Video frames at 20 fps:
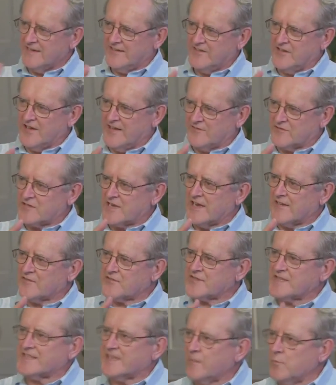you have to have
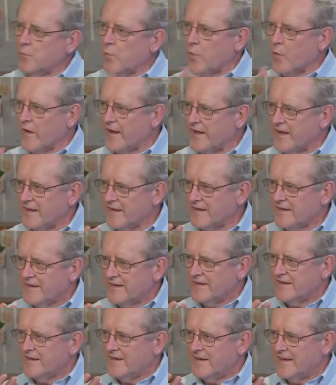some way
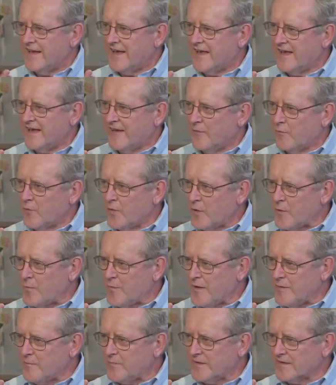where
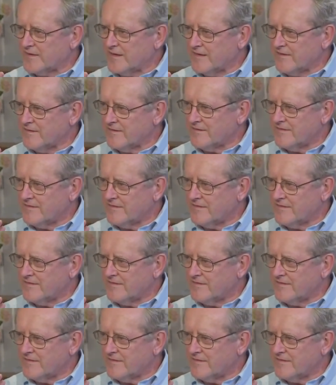people can